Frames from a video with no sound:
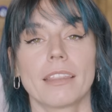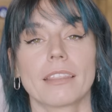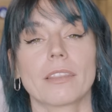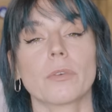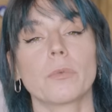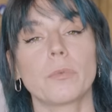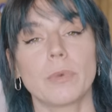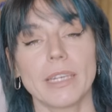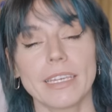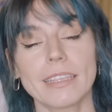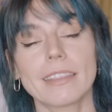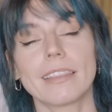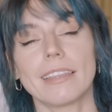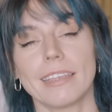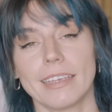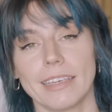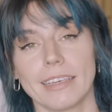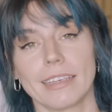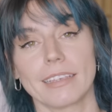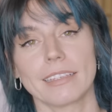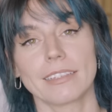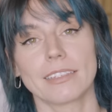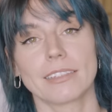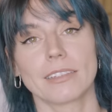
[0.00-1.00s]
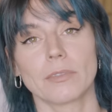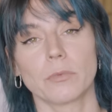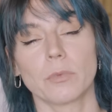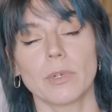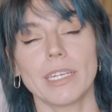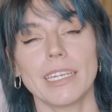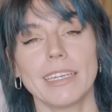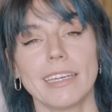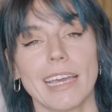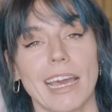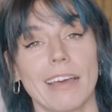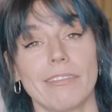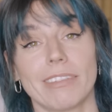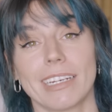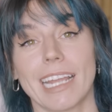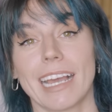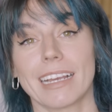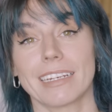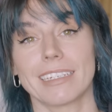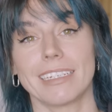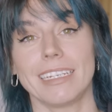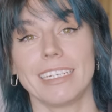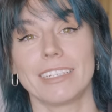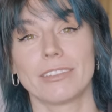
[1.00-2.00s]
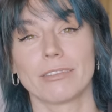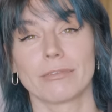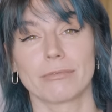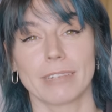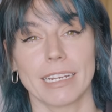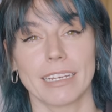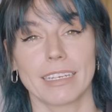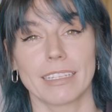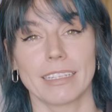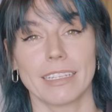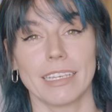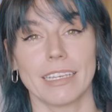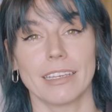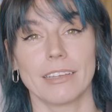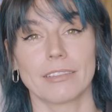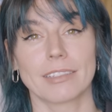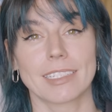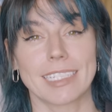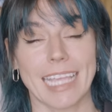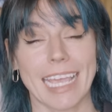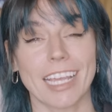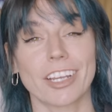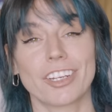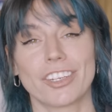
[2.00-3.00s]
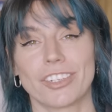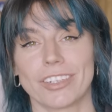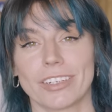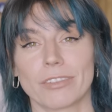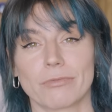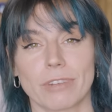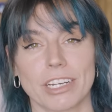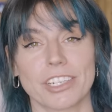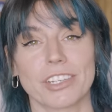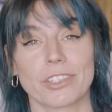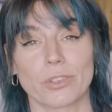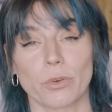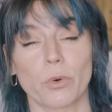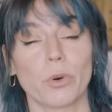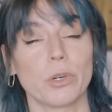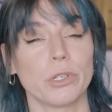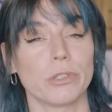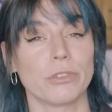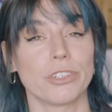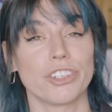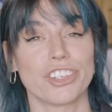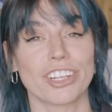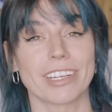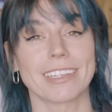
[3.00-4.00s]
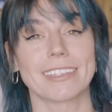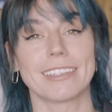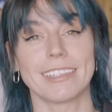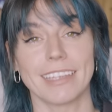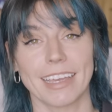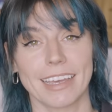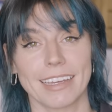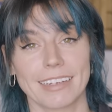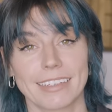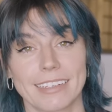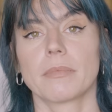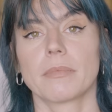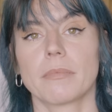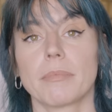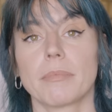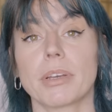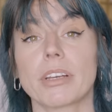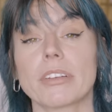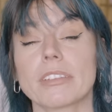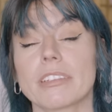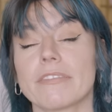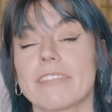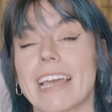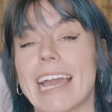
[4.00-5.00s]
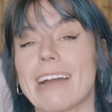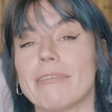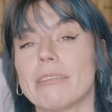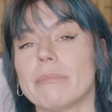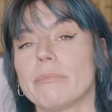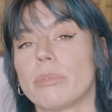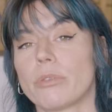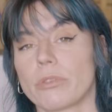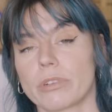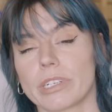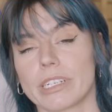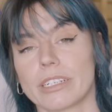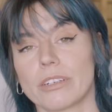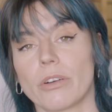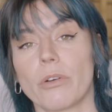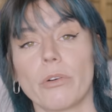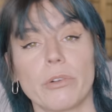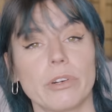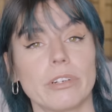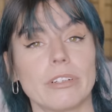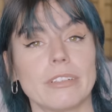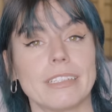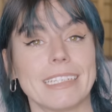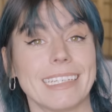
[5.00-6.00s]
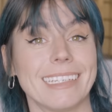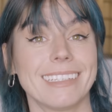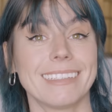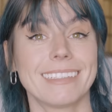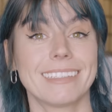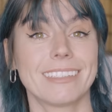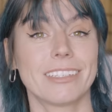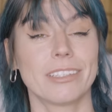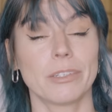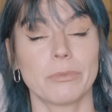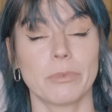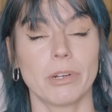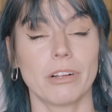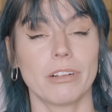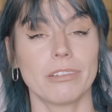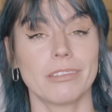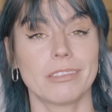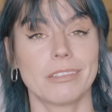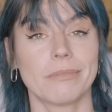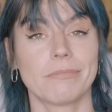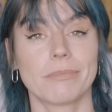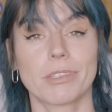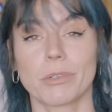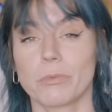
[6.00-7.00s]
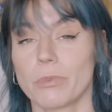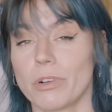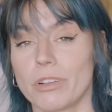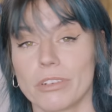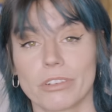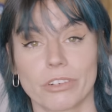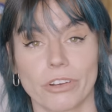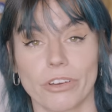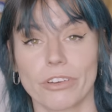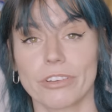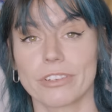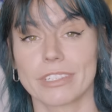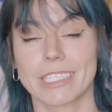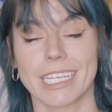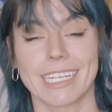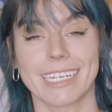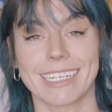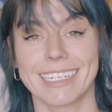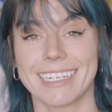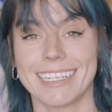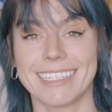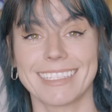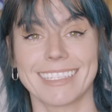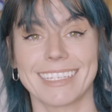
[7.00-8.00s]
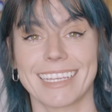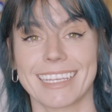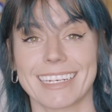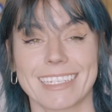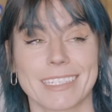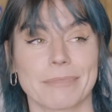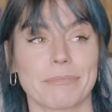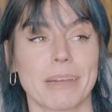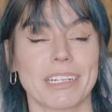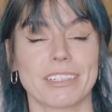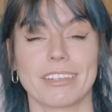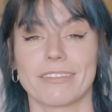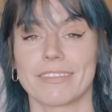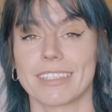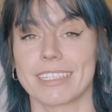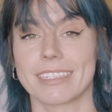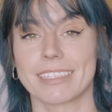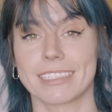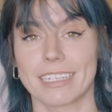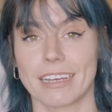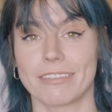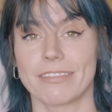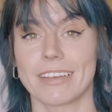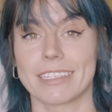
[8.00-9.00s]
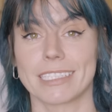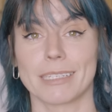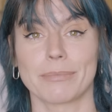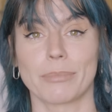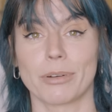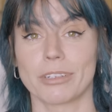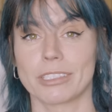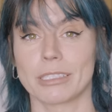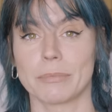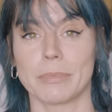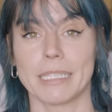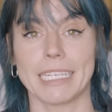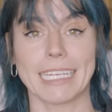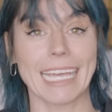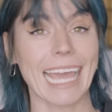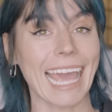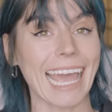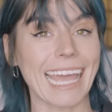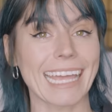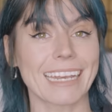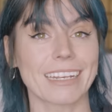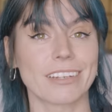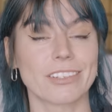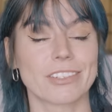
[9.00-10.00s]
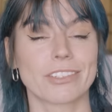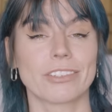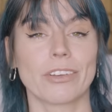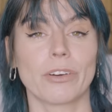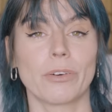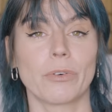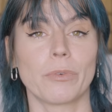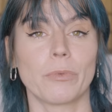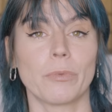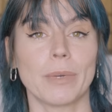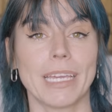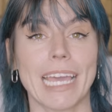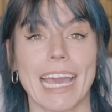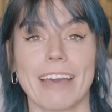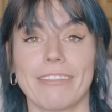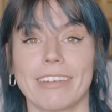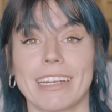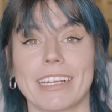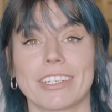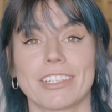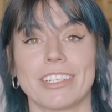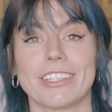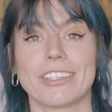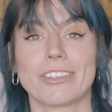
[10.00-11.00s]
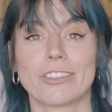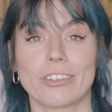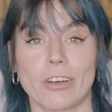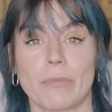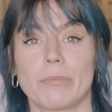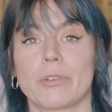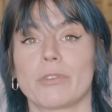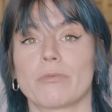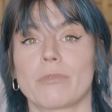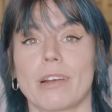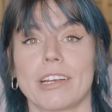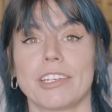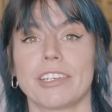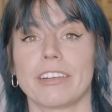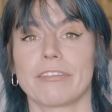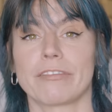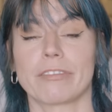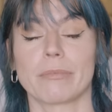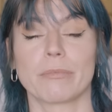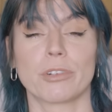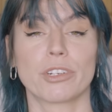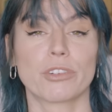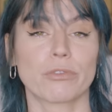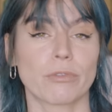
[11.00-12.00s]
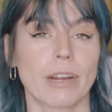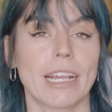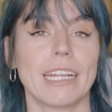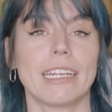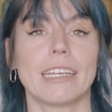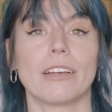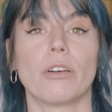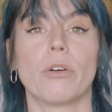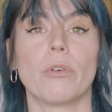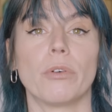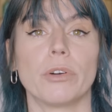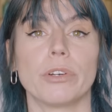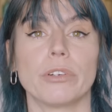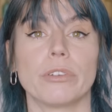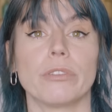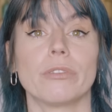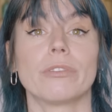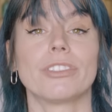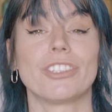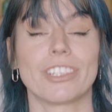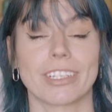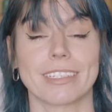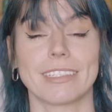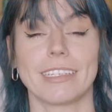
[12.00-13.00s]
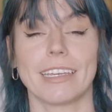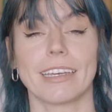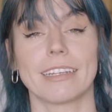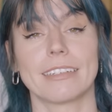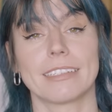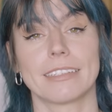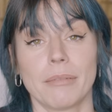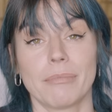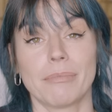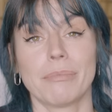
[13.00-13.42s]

The weird thing is, we haven't actually directly sanctioned Russia's oil just yet. Because of how important oil is to the world knows that it needs to get as much of this stuff as it possibly can, so we haven't actually stopped Russia from trading oil just yet.